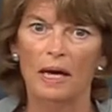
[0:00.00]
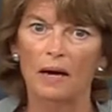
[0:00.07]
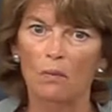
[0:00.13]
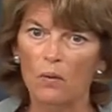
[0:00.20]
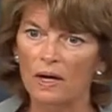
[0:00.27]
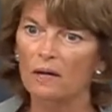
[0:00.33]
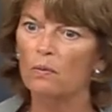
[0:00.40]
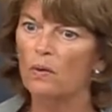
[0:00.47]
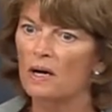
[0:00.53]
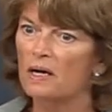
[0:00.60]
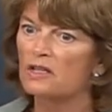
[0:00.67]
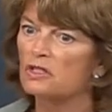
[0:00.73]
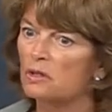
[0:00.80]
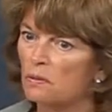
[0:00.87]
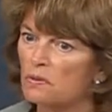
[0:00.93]
And what it
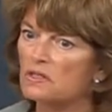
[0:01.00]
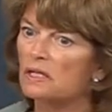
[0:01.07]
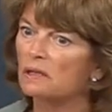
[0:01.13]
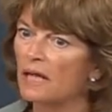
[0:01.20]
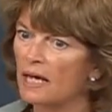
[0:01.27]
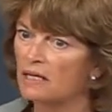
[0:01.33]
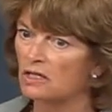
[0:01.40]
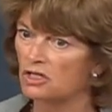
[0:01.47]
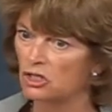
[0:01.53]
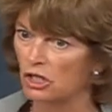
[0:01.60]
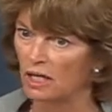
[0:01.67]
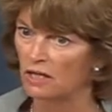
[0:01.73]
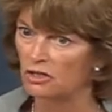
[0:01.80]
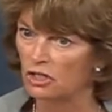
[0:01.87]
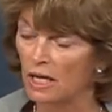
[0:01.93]
was a land
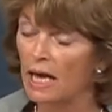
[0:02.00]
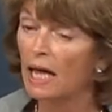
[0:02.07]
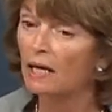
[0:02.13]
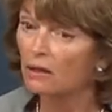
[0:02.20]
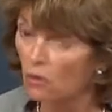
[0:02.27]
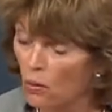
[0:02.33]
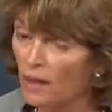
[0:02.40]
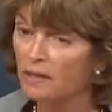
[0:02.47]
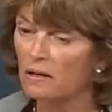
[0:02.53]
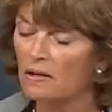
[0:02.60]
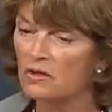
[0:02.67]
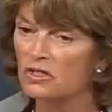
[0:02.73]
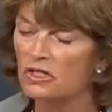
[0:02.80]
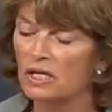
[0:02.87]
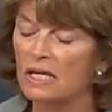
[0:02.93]
exchange. And quite
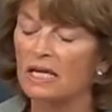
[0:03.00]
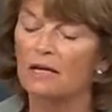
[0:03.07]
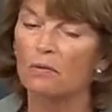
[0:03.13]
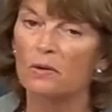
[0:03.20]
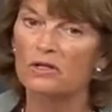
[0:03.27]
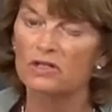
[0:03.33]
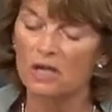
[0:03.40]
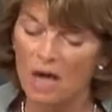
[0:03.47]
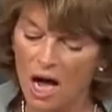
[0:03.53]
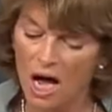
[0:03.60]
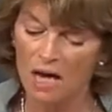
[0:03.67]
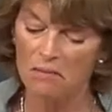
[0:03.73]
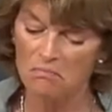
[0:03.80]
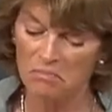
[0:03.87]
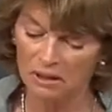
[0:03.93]
honestly, it was an
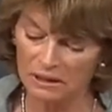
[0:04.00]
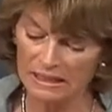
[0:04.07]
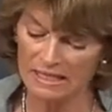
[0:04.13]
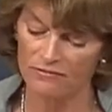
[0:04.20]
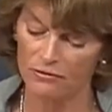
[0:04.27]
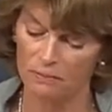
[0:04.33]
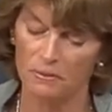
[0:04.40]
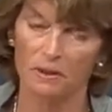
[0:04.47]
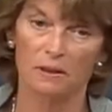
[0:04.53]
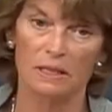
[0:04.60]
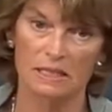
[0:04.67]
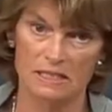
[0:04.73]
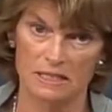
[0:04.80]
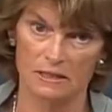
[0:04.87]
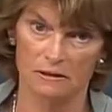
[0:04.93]
unbelievable
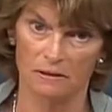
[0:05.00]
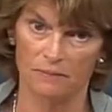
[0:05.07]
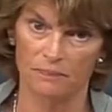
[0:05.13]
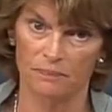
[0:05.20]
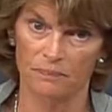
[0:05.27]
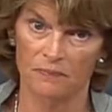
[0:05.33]
deal.